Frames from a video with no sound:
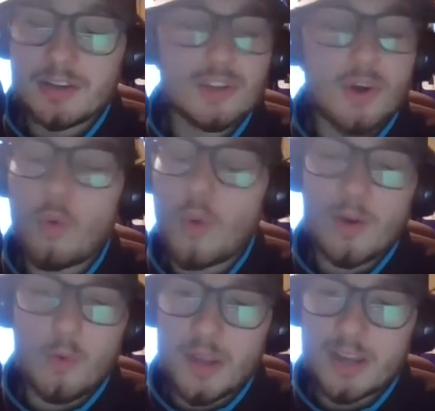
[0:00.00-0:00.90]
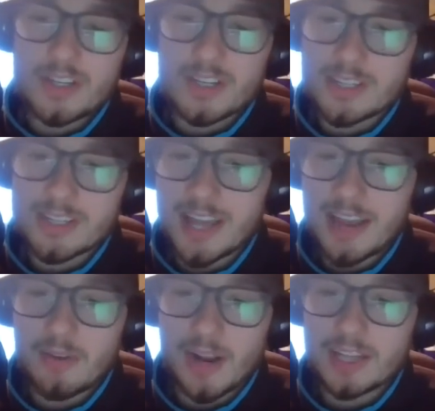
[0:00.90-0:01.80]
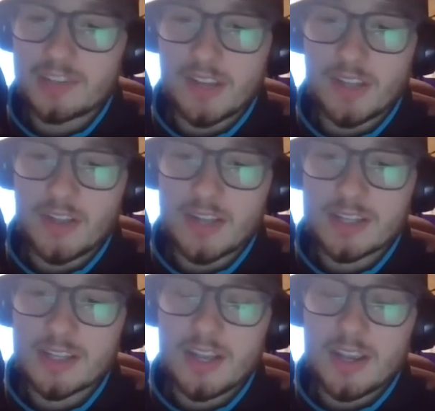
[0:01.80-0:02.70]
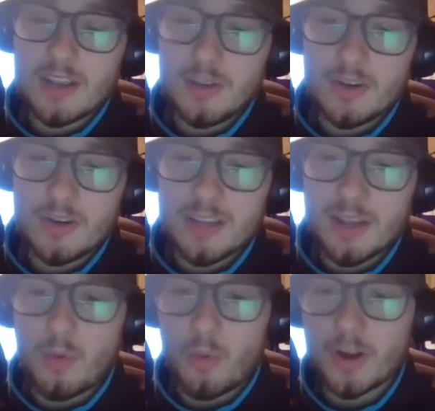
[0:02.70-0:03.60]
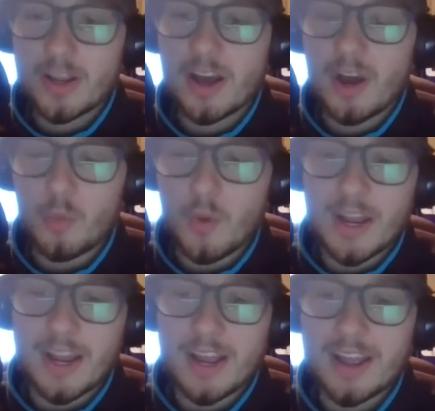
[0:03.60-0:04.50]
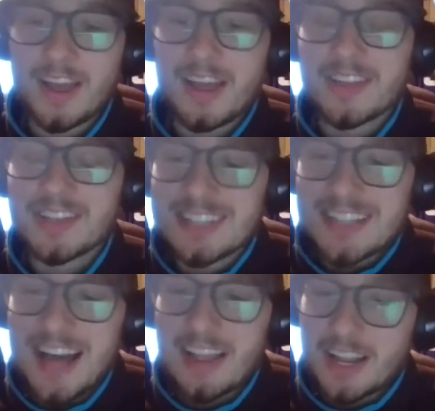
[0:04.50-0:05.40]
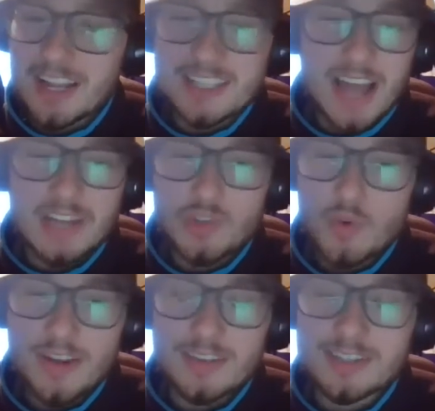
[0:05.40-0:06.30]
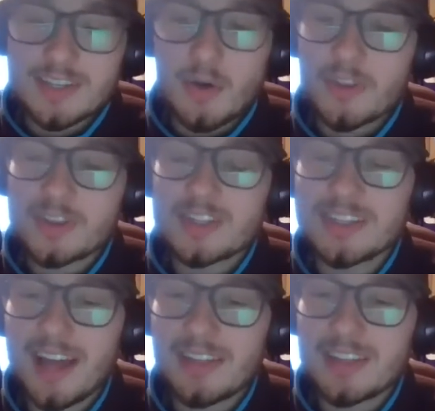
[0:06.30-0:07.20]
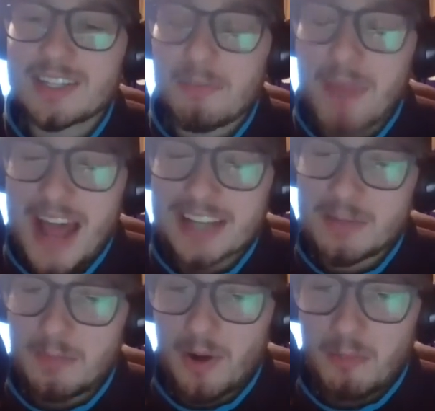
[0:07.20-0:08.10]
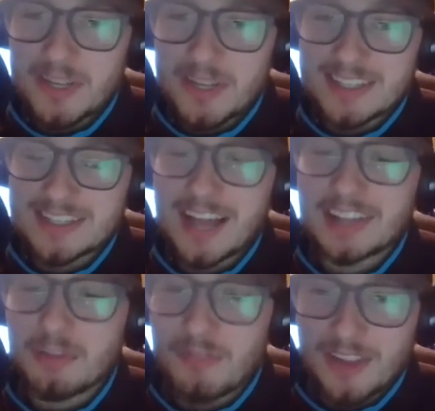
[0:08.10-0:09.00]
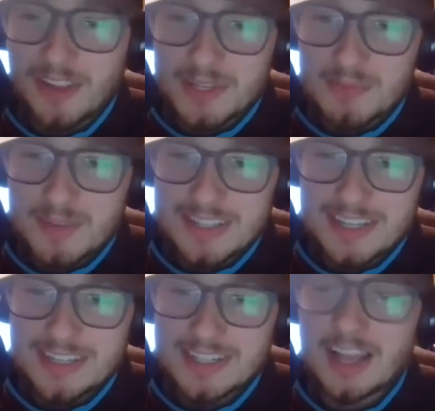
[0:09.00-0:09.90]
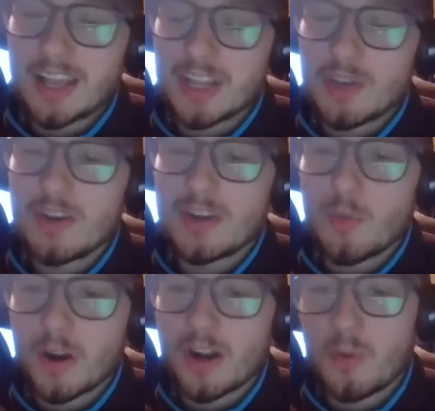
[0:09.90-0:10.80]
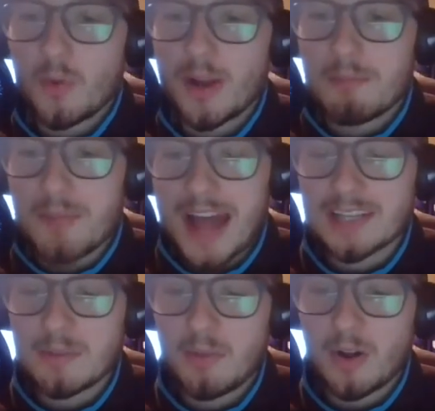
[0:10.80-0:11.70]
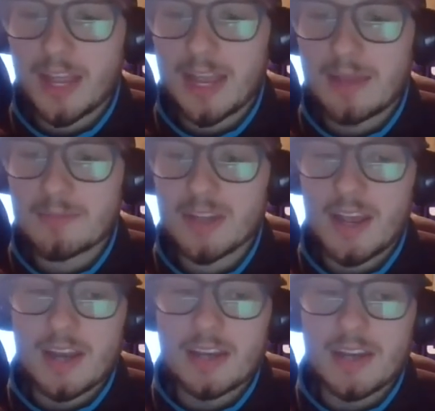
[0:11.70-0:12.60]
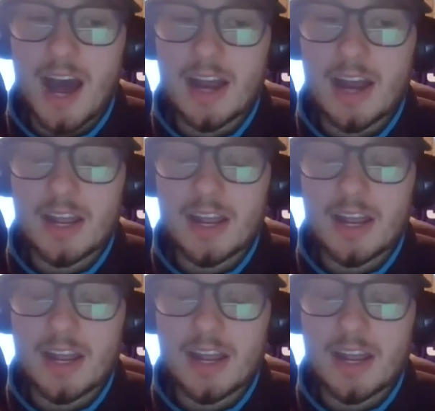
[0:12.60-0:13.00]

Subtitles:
don't wait a week just to save Ryan's feelings. You need to get working on winning. This is not, like I said, I tweeted this out. This is the basketball business, not the feelings business. Like you need to work on winning basketball games, not